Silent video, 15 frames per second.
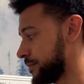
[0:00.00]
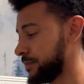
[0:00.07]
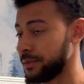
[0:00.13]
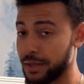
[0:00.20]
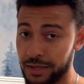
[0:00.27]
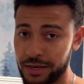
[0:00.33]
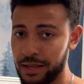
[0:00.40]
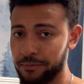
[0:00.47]

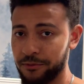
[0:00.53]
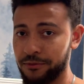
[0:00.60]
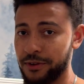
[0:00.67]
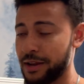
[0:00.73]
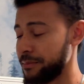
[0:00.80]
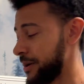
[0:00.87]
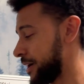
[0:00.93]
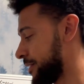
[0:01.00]
they get
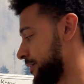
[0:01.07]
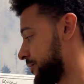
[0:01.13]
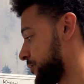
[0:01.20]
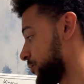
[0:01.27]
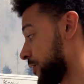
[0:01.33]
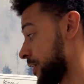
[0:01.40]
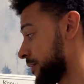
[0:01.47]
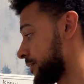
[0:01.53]
amplified by these
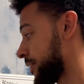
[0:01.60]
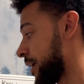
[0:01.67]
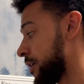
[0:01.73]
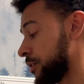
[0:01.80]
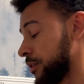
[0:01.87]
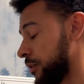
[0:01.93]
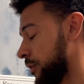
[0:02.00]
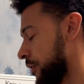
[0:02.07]
drugs and
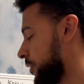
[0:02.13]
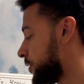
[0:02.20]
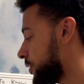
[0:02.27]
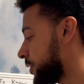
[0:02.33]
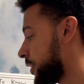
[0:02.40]
alcohol.